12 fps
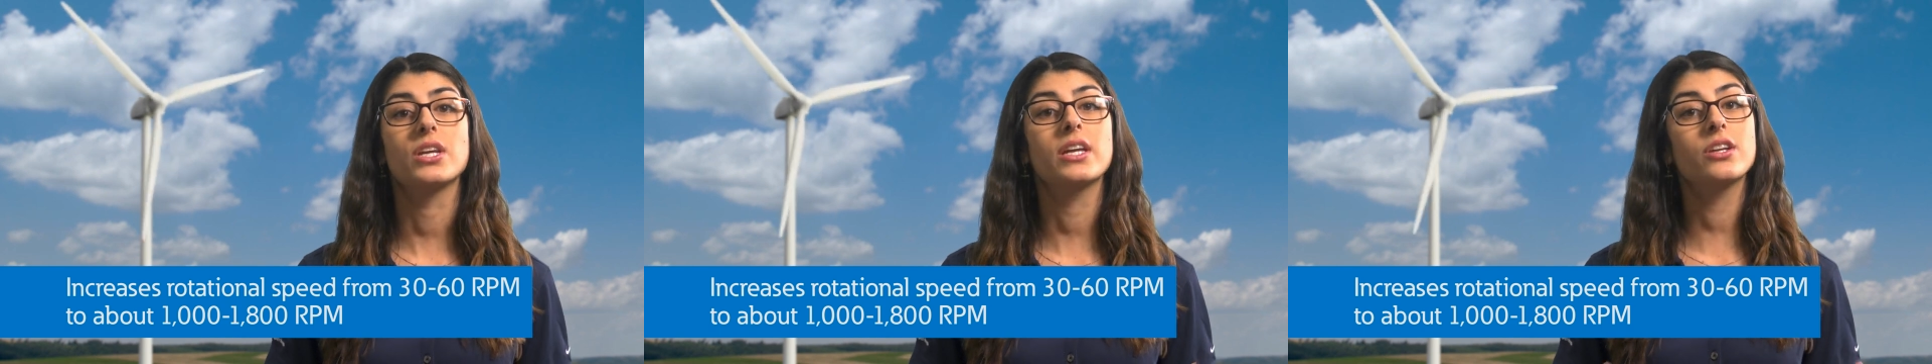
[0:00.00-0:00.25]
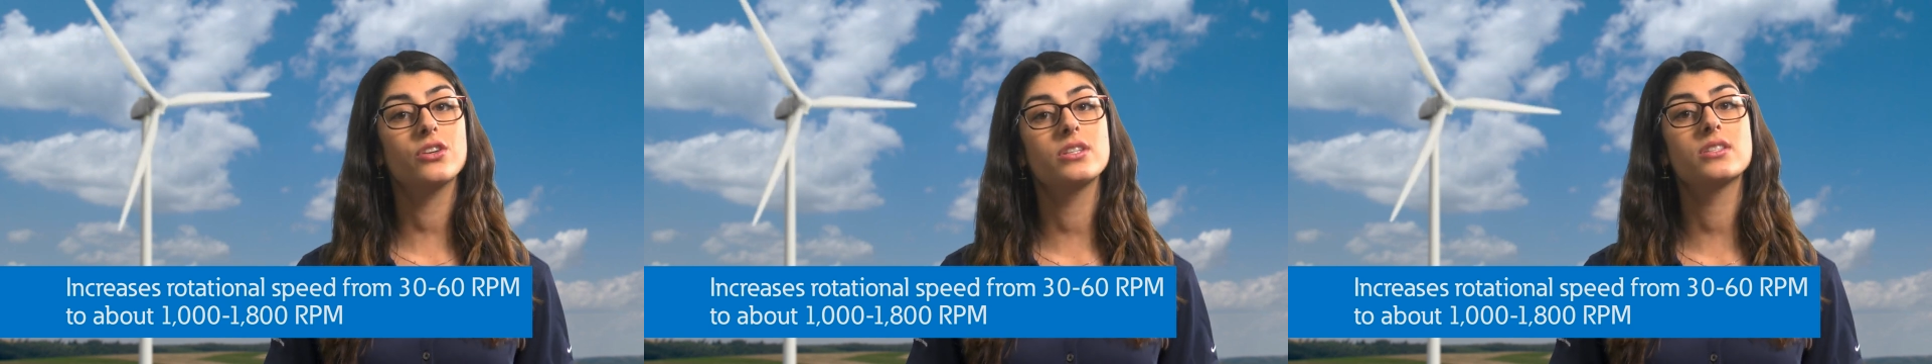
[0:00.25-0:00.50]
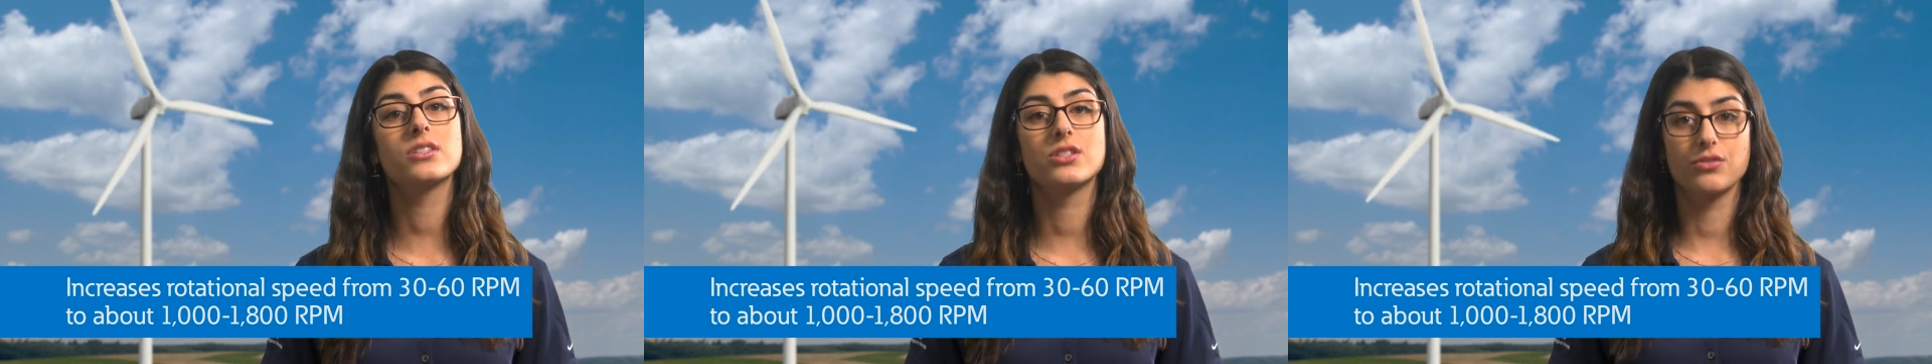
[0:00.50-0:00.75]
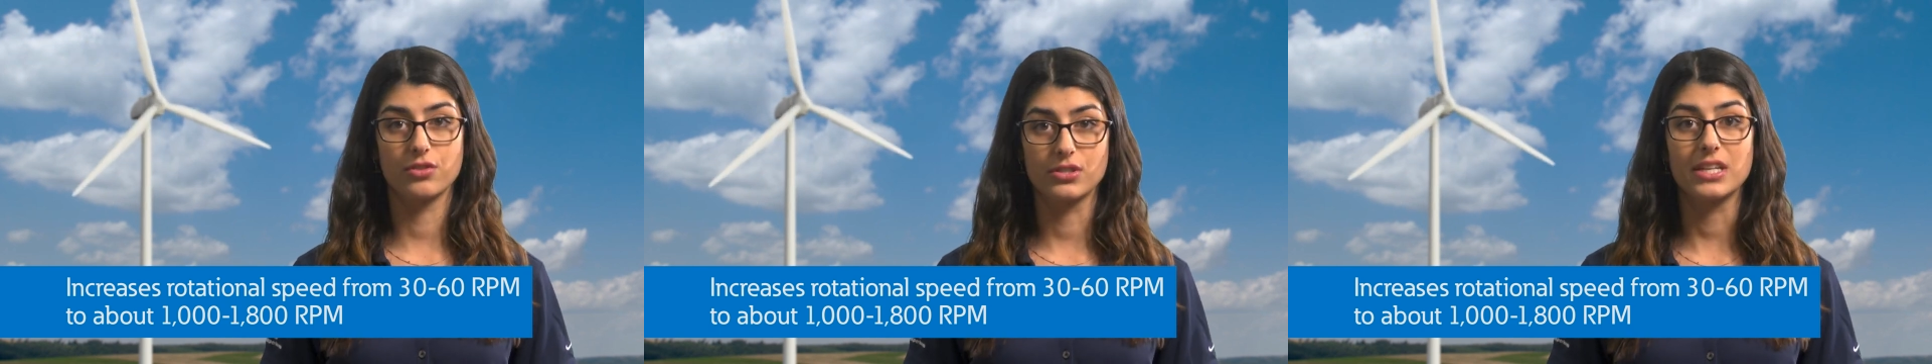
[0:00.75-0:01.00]
which increases
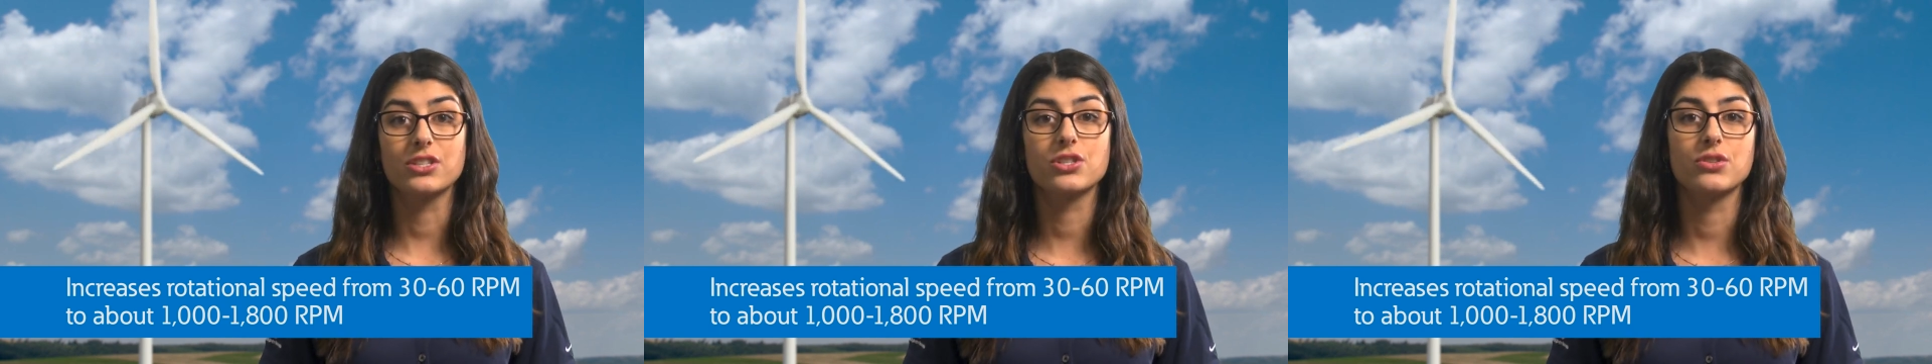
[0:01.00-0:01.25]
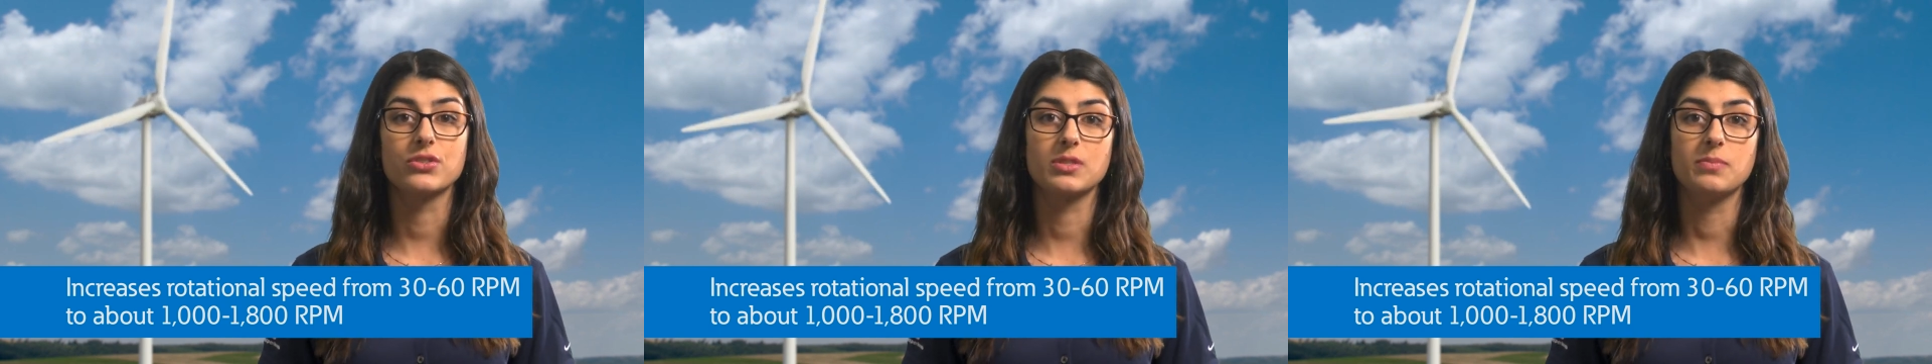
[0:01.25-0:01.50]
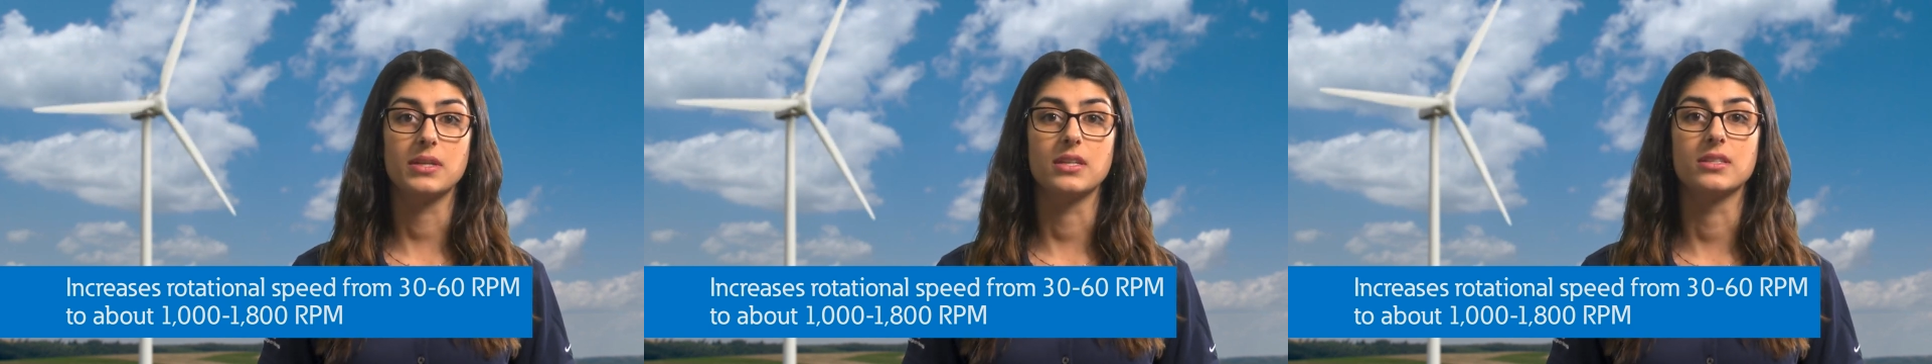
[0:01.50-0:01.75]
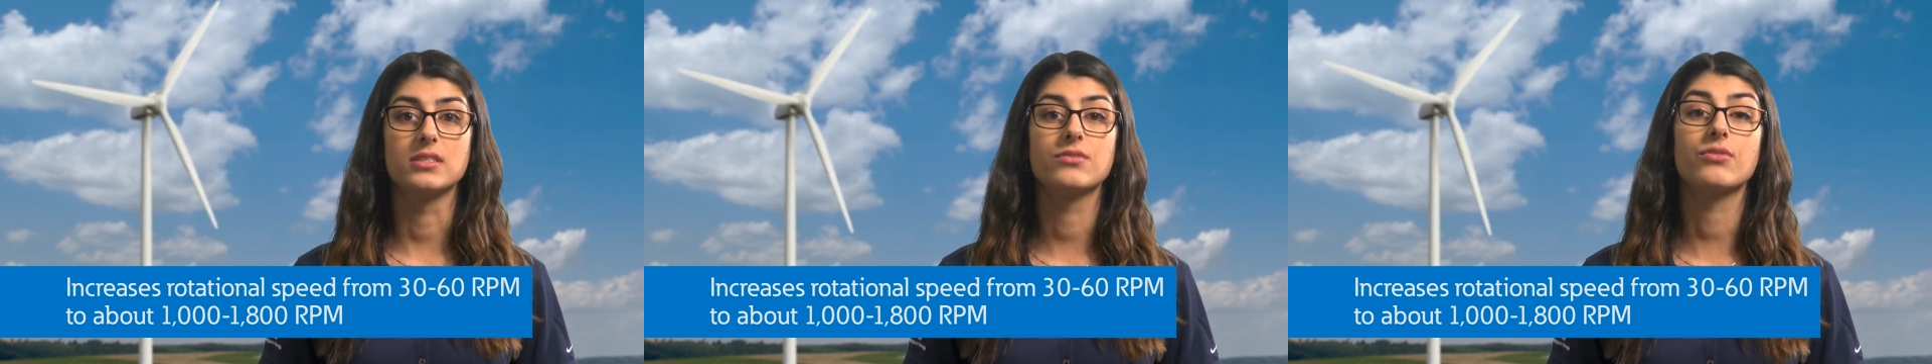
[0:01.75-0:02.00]
the rotational
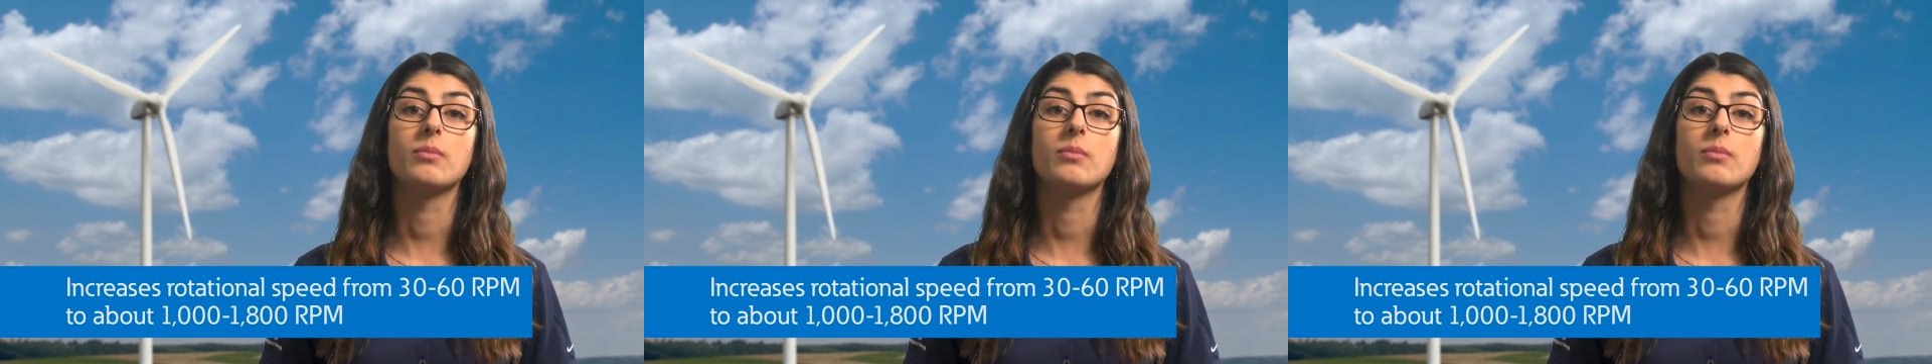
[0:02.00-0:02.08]
speeds